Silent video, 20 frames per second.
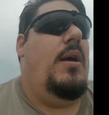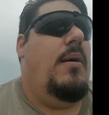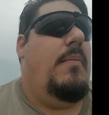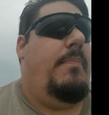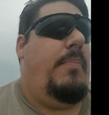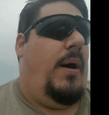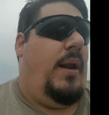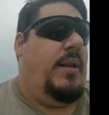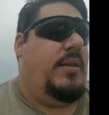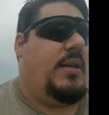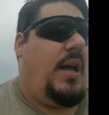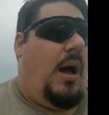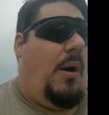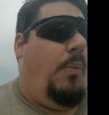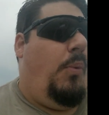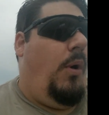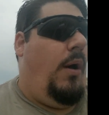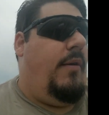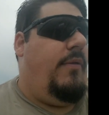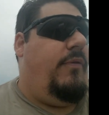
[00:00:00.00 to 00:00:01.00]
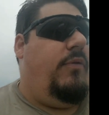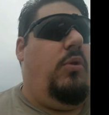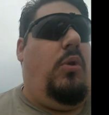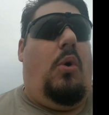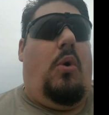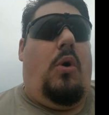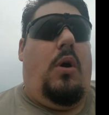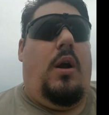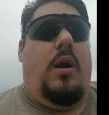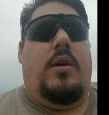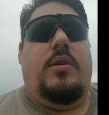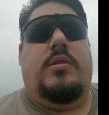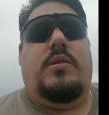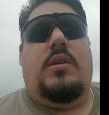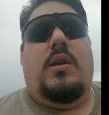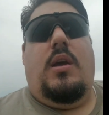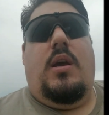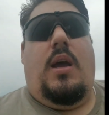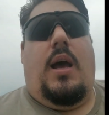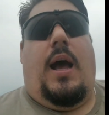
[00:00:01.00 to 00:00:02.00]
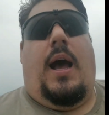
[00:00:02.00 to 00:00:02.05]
but it's got wood floors, you